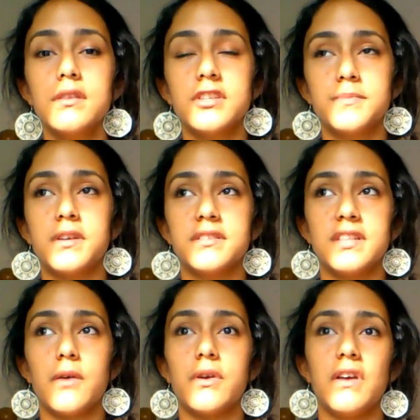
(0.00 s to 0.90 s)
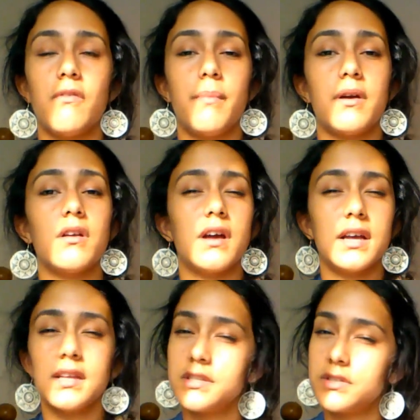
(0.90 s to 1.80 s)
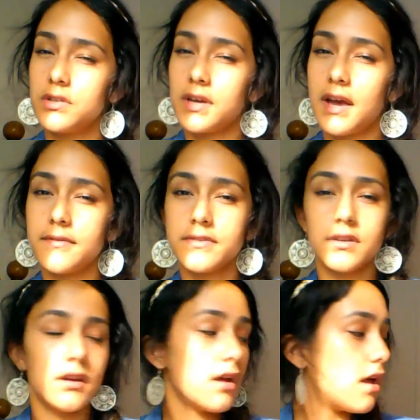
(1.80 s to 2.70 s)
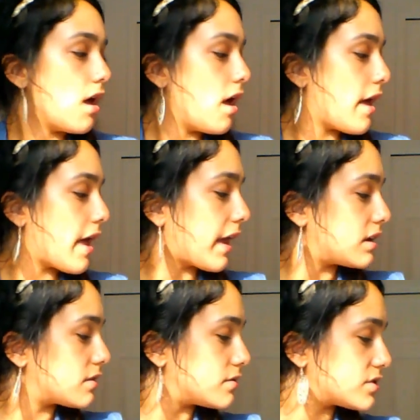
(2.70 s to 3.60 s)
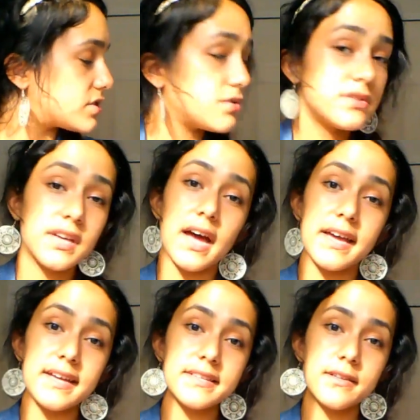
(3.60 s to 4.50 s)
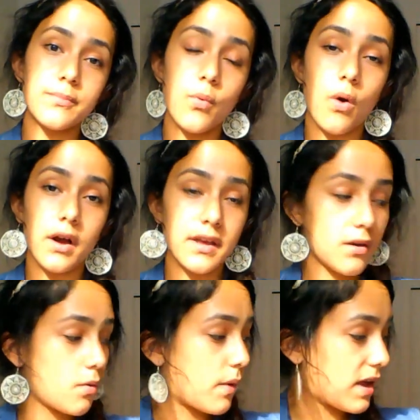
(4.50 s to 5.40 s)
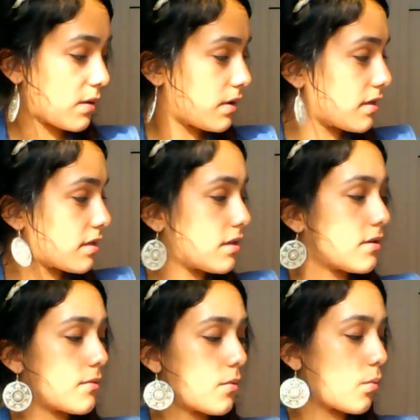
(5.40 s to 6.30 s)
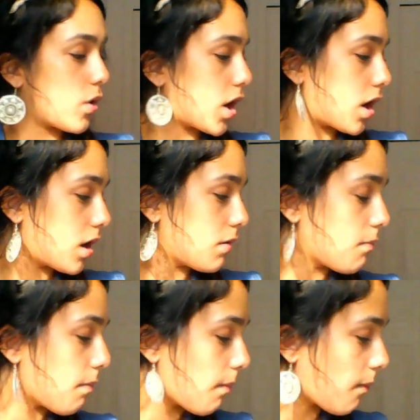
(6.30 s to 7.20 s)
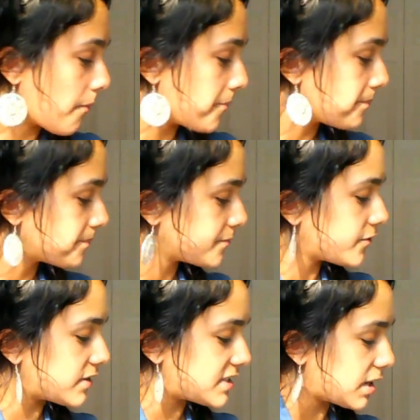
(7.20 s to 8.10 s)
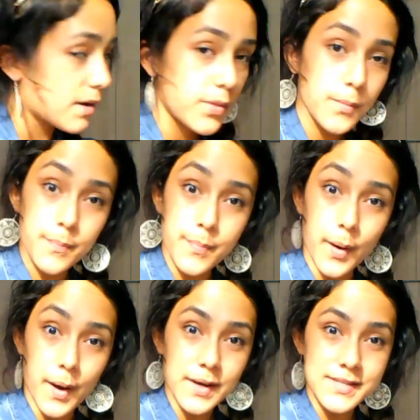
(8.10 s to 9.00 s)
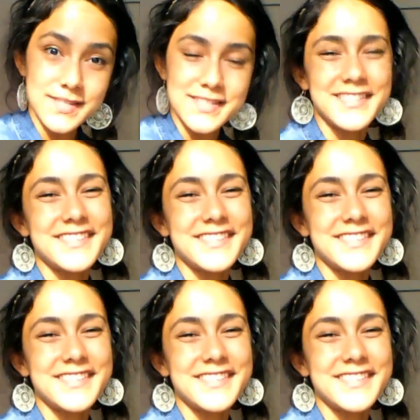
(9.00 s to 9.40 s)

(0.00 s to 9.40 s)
just because that way you have a better guideline to look after. And the shoes I ended up walking away with were, let's take one other box,